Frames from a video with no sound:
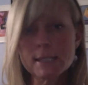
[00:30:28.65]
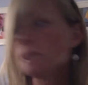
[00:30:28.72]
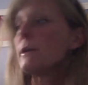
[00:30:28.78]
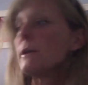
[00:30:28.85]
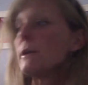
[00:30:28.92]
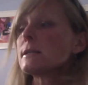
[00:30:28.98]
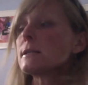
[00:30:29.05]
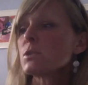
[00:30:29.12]

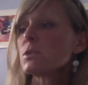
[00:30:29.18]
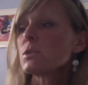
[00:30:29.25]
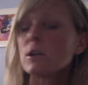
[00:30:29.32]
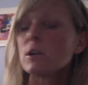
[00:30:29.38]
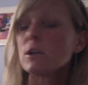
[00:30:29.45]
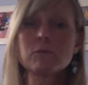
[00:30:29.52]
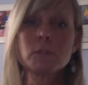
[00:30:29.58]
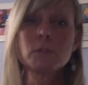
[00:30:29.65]
emails that's
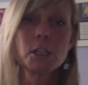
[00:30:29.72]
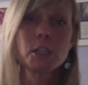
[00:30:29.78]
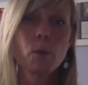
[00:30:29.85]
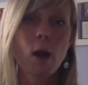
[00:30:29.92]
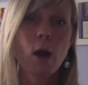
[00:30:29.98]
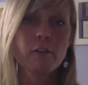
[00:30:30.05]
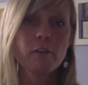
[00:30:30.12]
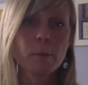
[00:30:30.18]
worked really
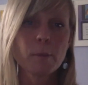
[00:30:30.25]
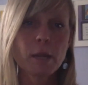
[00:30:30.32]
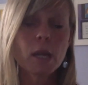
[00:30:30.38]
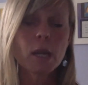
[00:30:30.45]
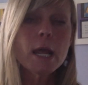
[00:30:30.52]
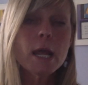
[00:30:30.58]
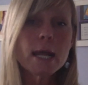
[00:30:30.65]
well for me,